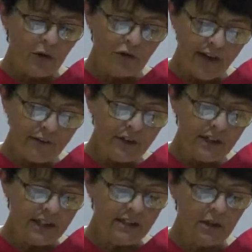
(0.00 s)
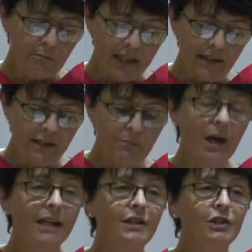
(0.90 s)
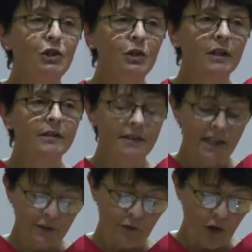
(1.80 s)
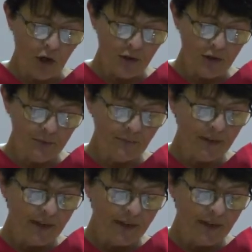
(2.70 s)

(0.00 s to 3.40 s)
Prof. Crafford is commended by his students as follows.